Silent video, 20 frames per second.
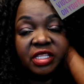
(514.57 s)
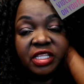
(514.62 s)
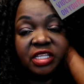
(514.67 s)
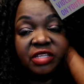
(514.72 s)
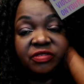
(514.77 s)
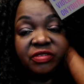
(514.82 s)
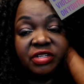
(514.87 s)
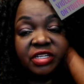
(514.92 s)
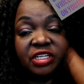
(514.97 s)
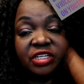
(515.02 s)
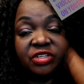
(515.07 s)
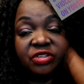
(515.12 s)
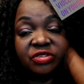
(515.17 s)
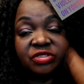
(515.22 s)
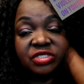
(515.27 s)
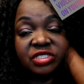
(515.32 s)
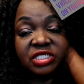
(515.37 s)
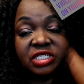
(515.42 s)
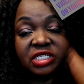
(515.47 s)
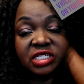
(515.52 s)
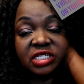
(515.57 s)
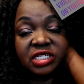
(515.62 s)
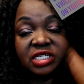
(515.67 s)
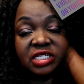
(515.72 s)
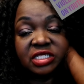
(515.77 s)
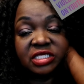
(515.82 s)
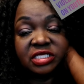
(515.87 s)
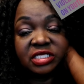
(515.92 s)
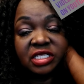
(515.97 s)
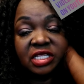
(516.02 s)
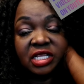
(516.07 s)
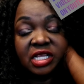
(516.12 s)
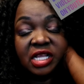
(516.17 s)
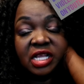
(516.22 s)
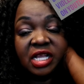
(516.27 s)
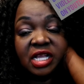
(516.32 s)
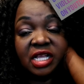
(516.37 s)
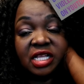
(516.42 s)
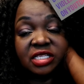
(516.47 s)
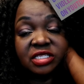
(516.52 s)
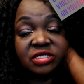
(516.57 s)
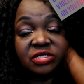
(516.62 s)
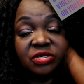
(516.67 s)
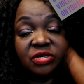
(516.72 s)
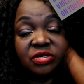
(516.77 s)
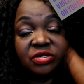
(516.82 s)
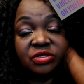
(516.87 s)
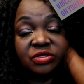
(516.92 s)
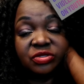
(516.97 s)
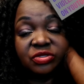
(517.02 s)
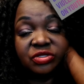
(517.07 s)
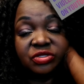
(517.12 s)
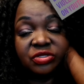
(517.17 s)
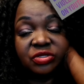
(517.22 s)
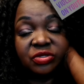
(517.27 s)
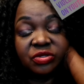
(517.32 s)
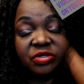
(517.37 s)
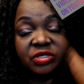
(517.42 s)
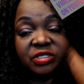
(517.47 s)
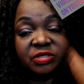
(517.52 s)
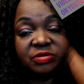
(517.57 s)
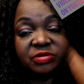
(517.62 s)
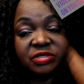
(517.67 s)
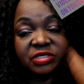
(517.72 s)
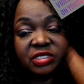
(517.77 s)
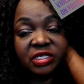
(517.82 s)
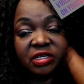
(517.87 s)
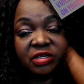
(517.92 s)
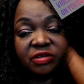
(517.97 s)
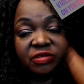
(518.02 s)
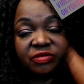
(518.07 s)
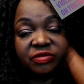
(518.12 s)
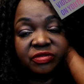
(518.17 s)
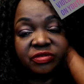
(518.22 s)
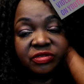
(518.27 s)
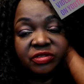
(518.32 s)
Even in your sickness, ask God to show Himself,